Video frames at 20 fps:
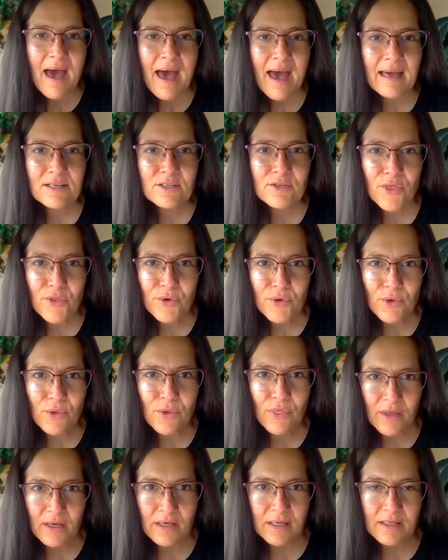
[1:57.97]
And
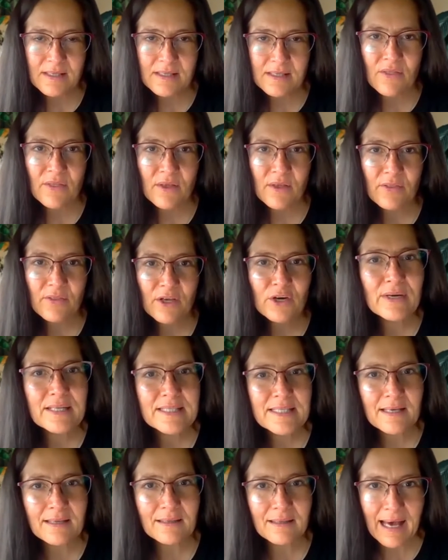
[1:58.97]
through this, the, the
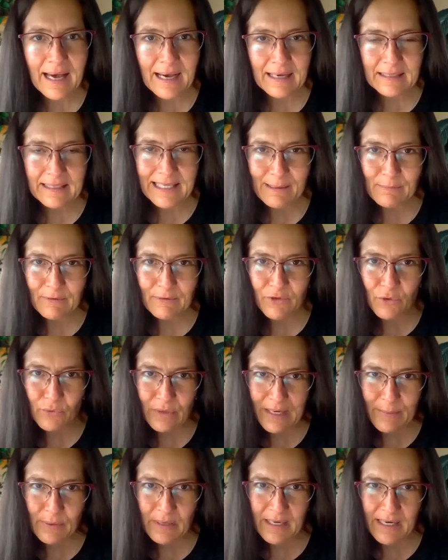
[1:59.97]
critical outcome of your
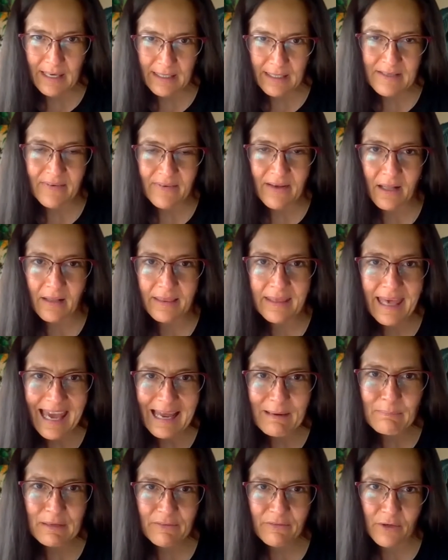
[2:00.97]
reproductive health
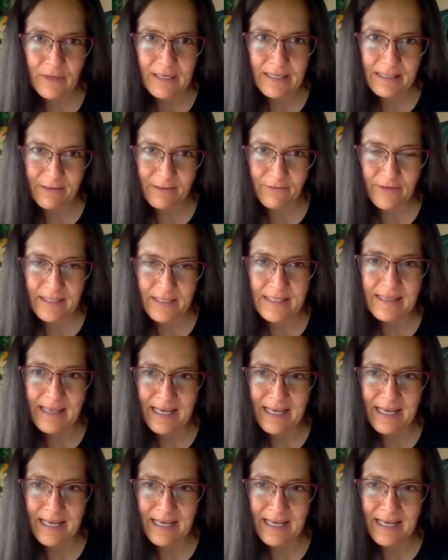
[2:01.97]
can be very different.